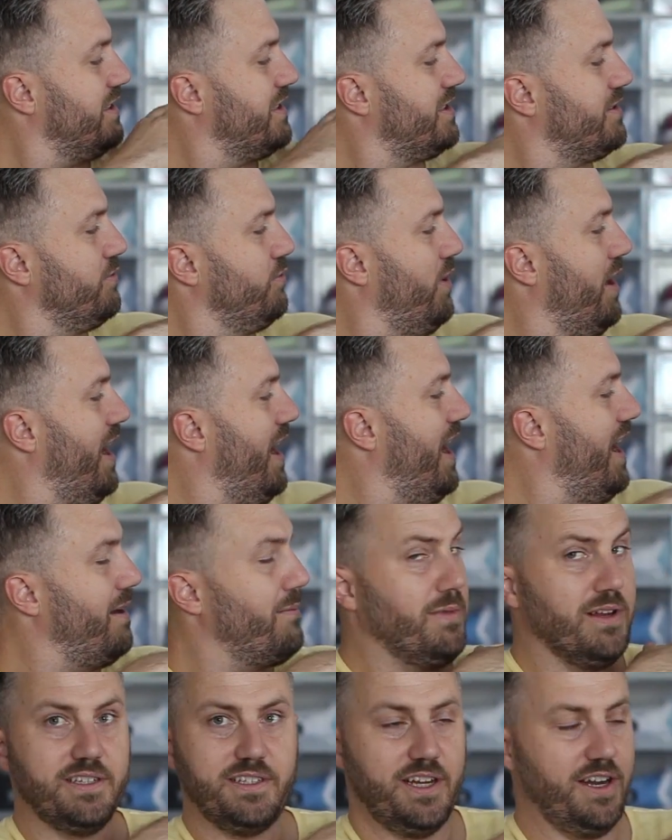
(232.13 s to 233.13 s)

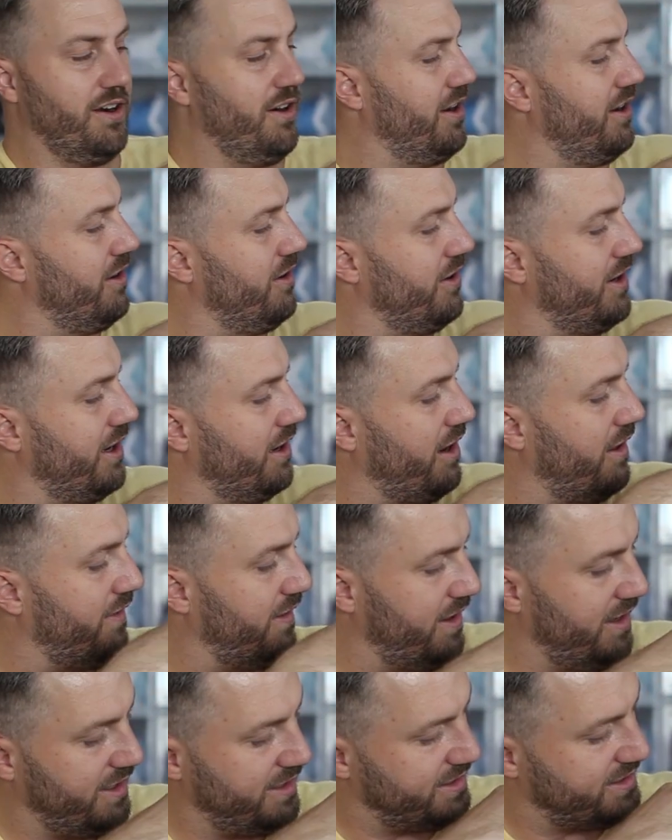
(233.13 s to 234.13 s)
suede material here on
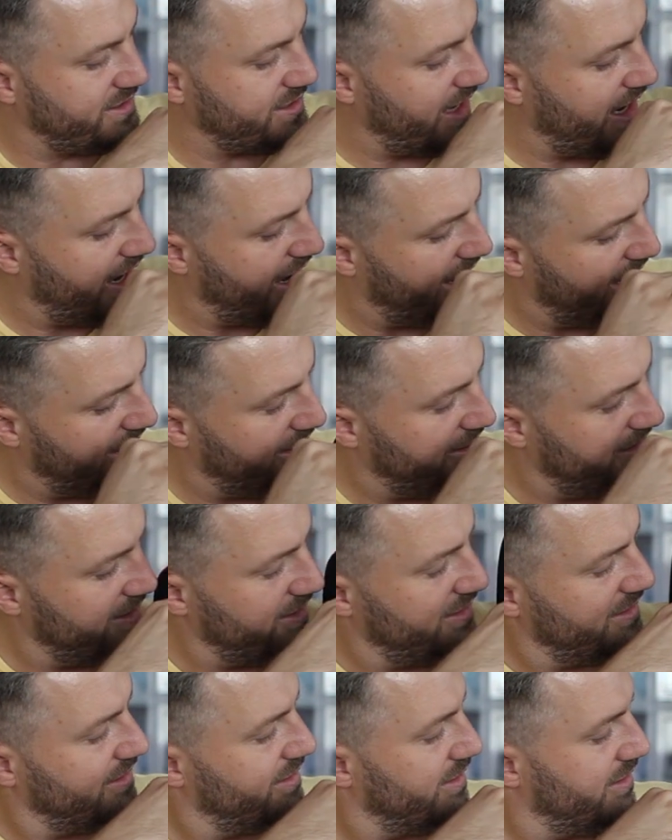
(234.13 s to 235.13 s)
the inside.
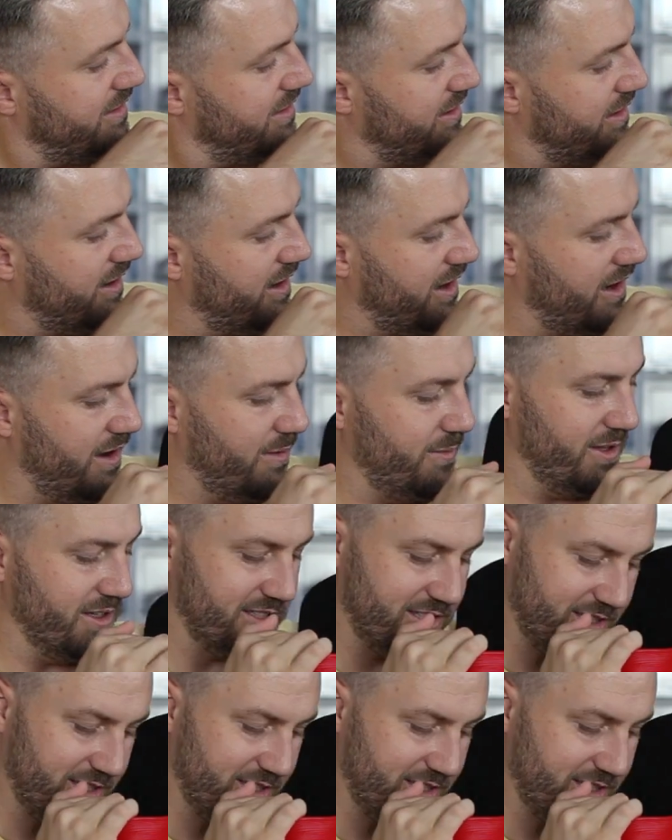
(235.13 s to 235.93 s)
Um, it